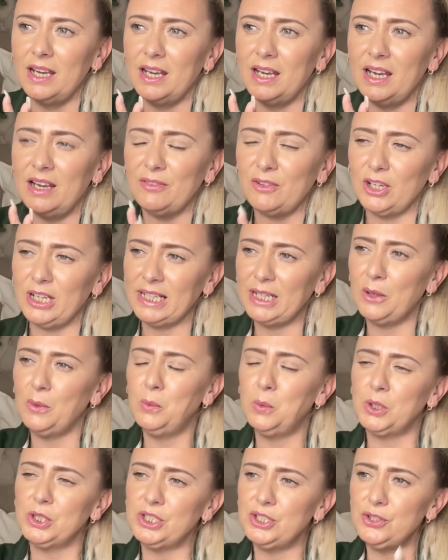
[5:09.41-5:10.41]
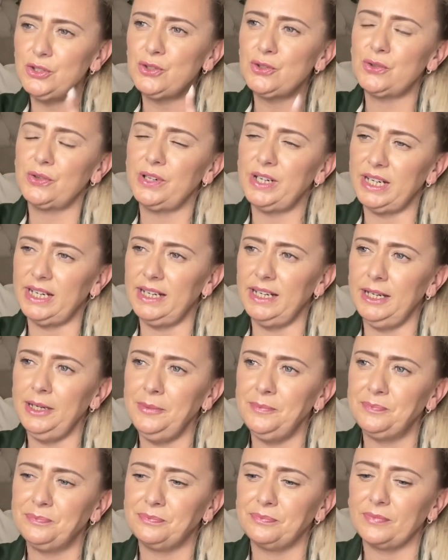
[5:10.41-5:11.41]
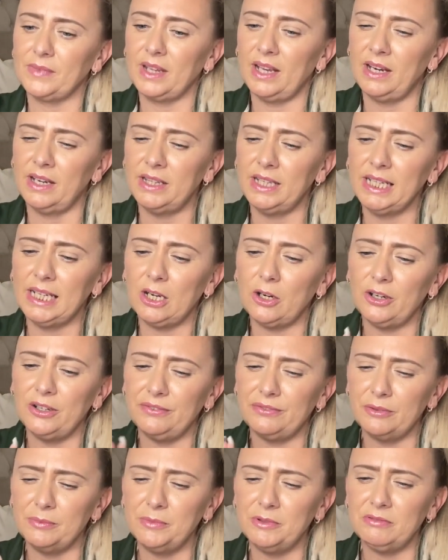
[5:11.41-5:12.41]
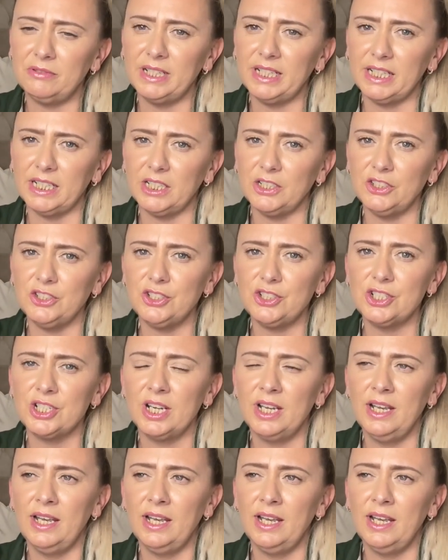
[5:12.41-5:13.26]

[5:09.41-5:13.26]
I've got like a wooden tray, and I think I got it from the range.